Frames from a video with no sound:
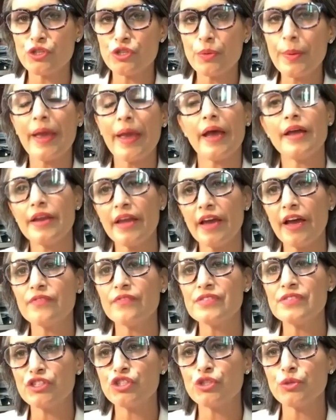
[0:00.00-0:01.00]
You can't have
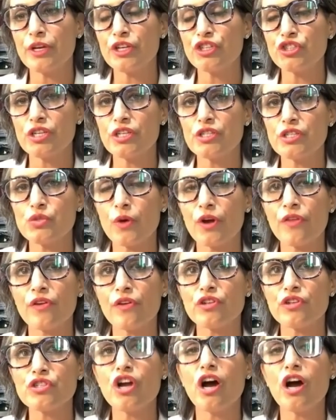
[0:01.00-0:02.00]
situations where
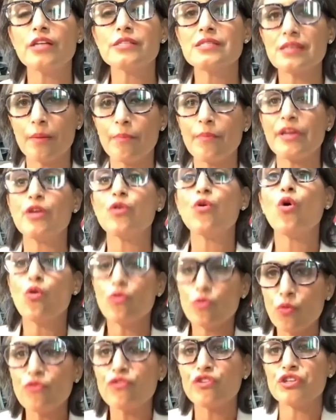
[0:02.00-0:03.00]
there's not somebody
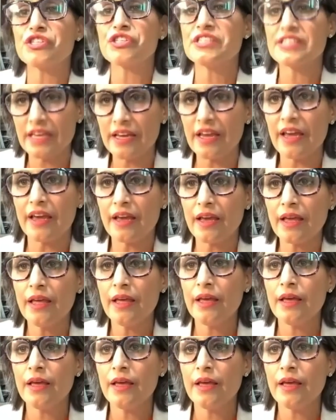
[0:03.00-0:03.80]
overseeing